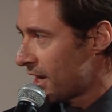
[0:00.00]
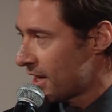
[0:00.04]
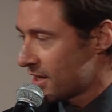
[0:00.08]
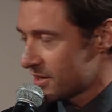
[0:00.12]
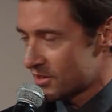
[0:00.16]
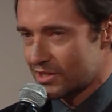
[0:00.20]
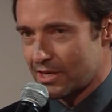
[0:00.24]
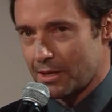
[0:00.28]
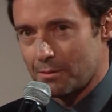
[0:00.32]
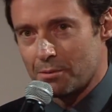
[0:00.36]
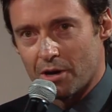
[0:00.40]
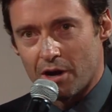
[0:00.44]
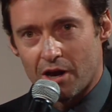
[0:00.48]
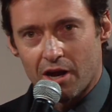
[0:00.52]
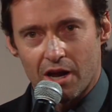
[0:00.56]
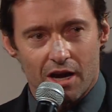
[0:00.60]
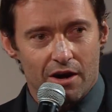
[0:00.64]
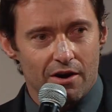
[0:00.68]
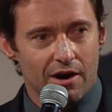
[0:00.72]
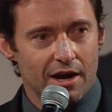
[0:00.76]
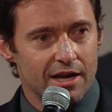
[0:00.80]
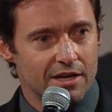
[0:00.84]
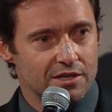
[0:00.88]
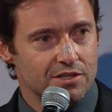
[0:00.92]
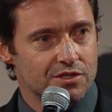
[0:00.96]
asked, Deb and I
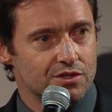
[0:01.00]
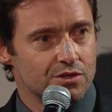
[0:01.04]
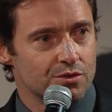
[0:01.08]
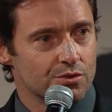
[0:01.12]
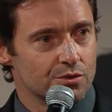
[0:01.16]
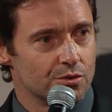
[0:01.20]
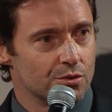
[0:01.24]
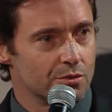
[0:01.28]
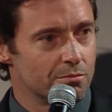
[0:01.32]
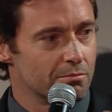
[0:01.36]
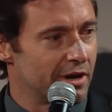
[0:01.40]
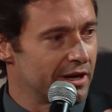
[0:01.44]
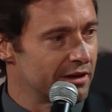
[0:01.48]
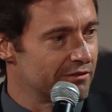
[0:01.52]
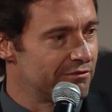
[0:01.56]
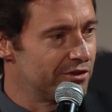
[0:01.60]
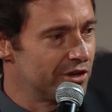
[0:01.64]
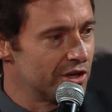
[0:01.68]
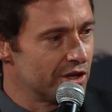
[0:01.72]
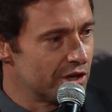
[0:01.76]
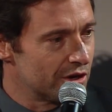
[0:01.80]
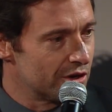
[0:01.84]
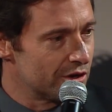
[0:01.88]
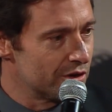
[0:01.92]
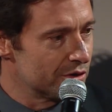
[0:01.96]
are asked to make
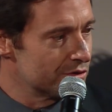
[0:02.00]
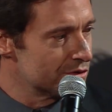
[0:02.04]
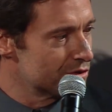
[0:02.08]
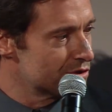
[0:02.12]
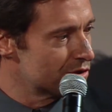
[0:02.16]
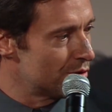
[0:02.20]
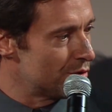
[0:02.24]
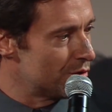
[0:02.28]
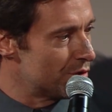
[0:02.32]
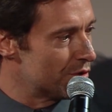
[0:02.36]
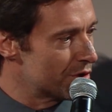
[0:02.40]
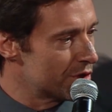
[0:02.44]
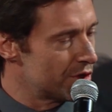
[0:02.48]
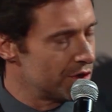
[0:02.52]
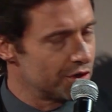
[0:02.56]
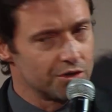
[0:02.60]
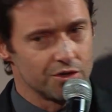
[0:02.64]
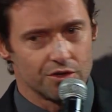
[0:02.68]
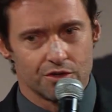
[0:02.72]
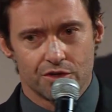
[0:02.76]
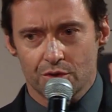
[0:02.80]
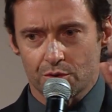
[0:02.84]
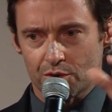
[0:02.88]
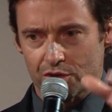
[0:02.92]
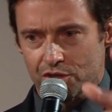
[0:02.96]
videos, or could
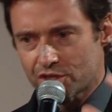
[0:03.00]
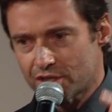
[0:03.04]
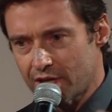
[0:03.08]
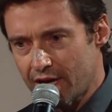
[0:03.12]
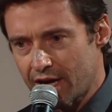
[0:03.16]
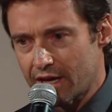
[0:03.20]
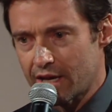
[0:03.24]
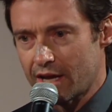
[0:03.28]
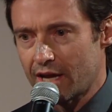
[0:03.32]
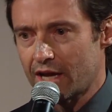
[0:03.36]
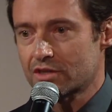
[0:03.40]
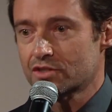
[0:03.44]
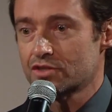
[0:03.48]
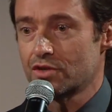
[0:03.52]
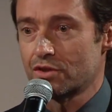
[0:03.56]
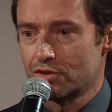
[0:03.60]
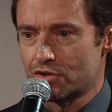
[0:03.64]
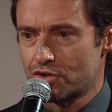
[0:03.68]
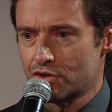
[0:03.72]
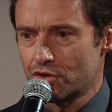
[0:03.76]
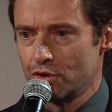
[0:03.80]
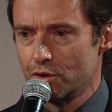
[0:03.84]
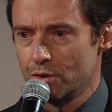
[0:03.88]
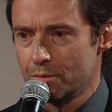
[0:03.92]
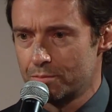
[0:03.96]
you do a shout out to
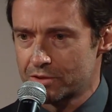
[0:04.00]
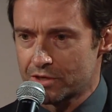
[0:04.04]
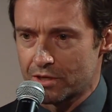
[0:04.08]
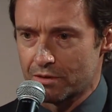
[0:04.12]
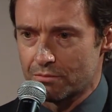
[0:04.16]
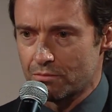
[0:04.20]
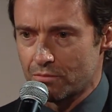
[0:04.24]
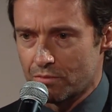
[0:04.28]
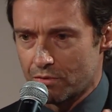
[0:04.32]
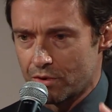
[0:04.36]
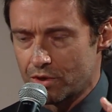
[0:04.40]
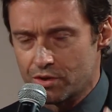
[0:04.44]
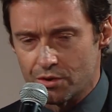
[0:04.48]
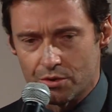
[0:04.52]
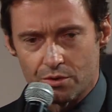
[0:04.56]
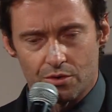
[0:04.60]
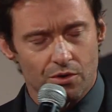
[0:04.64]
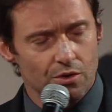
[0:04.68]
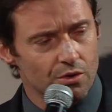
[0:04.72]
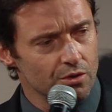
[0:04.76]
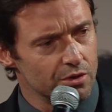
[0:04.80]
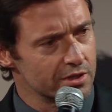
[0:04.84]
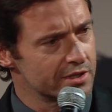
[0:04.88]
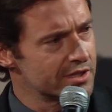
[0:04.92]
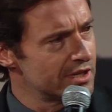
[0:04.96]
the troops, and we do it
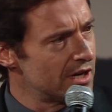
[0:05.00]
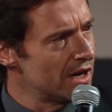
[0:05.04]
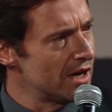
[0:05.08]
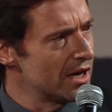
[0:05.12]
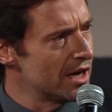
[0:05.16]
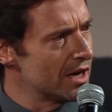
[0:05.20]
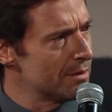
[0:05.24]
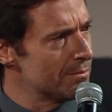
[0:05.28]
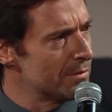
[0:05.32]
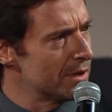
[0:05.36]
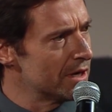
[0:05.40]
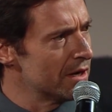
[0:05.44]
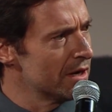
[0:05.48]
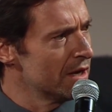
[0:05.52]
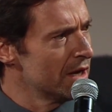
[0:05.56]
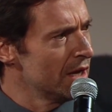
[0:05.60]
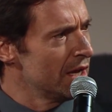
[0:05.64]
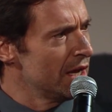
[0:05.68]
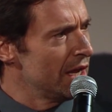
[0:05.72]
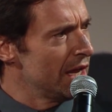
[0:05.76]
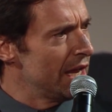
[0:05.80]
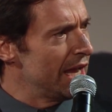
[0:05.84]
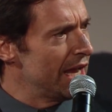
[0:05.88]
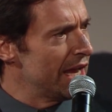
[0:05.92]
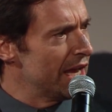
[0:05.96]
all the time,
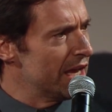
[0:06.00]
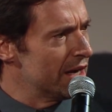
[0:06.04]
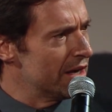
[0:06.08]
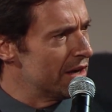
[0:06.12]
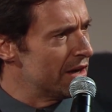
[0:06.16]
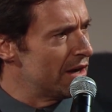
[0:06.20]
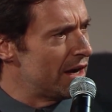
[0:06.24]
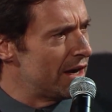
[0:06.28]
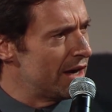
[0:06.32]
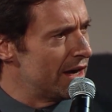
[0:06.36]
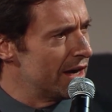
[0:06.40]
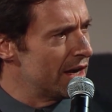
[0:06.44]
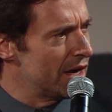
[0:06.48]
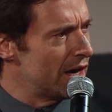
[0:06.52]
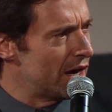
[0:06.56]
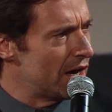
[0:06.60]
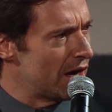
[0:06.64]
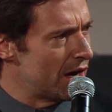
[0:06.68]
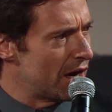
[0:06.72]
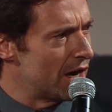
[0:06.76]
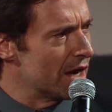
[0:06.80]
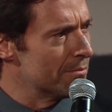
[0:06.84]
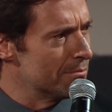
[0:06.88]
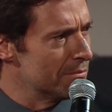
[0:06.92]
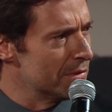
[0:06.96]
and
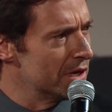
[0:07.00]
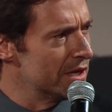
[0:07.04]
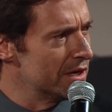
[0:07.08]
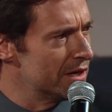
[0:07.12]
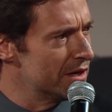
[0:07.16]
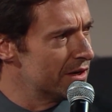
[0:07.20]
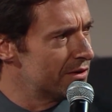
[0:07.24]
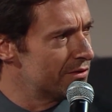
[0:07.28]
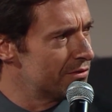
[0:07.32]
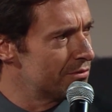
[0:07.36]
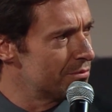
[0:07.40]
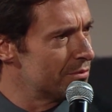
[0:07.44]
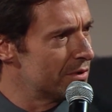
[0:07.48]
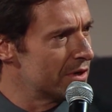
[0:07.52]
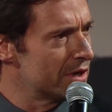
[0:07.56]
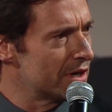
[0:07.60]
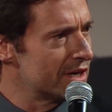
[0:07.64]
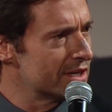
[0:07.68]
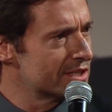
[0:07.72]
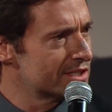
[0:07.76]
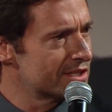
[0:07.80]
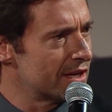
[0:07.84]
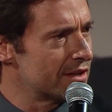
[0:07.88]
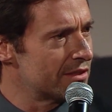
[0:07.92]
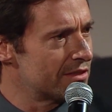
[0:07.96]
I mean it when
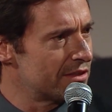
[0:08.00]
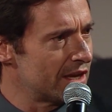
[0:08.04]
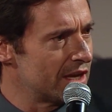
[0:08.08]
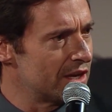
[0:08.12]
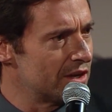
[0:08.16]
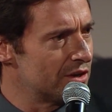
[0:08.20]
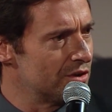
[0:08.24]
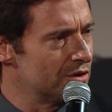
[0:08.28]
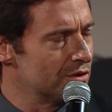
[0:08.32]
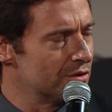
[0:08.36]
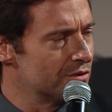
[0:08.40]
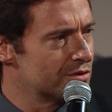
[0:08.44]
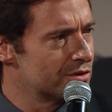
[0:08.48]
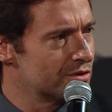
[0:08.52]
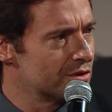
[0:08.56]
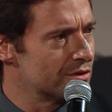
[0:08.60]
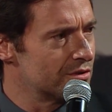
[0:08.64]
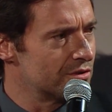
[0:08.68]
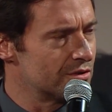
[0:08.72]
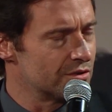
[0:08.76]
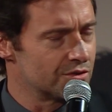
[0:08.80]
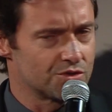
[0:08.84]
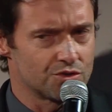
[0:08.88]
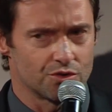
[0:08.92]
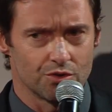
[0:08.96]
I say thank you
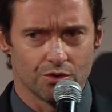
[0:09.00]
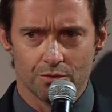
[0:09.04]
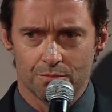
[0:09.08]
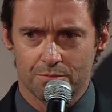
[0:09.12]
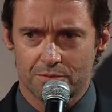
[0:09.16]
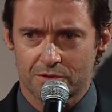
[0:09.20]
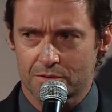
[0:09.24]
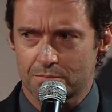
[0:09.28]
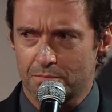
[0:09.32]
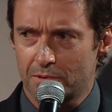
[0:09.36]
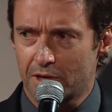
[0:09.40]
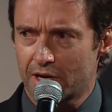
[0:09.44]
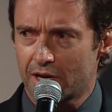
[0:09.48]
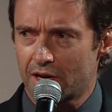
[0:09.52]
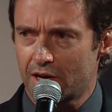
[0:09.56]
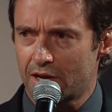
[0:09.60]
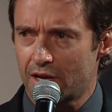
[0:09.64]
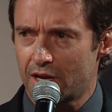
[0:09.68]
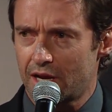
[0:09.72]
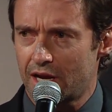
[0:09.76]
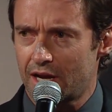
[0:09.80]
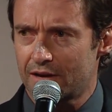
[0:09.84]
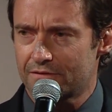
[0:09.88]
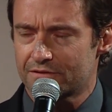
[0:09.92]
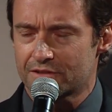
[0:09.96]
to the troops, but
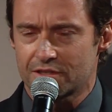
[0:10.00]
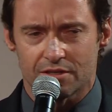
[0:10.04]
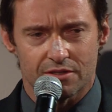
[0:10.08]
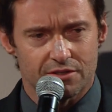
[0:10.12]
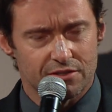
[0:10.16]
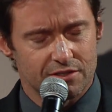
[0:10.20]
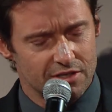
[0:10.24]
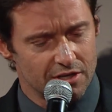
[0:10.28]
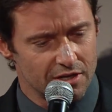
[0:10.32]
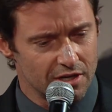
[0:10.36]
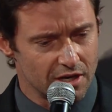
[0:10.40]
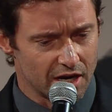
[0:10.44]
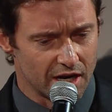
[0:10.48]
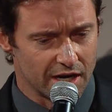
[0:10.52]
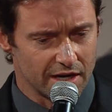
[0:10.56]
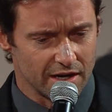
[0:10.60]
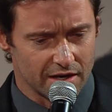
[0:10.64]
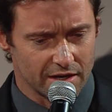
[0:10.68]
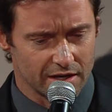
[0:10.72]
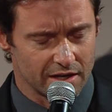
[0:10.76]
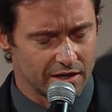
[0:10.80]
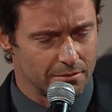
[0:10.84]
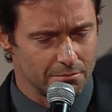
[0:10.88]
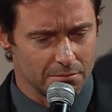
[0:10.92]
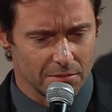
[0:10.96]
after tonight
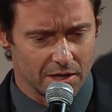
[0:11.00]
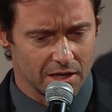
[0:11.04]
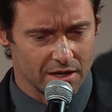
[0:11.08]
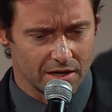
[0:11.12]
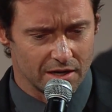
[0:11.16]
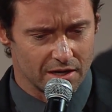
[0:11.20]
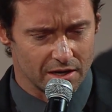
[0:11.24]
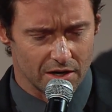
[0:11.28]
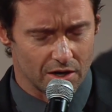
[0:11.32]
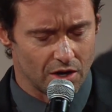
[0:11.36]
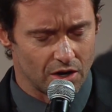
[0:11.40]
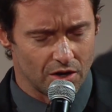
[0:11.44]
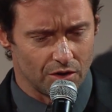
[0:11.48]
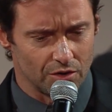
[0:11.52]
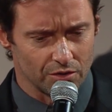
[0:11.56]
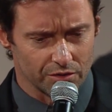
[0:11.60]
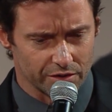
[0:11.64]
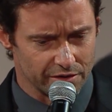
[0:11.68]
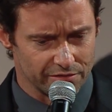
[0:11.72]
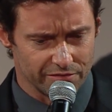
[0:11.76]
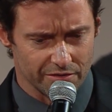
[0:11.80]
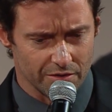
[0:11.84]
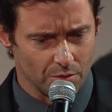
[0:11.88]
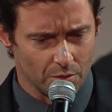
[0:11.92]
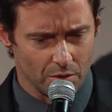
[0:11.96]
I'm going to mean it in a whole
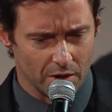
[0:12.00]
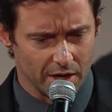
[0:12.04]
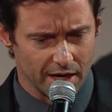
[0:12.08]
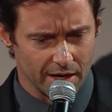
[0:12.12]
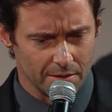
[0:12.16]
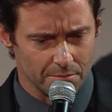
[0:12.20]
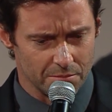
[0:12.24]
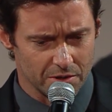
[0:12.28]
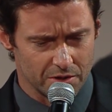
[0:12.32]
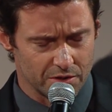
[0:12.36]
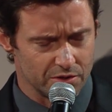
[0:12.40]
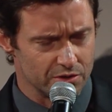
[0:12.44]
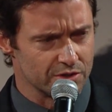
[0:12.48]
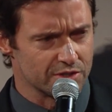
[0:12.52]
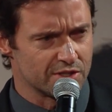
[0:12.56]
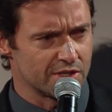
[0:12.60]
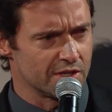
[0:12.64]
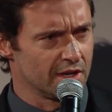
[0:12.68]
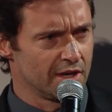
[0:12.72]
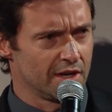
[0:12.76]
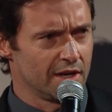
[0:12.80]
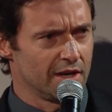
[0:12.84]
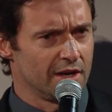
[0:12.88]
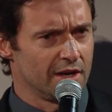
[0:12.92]
different way, because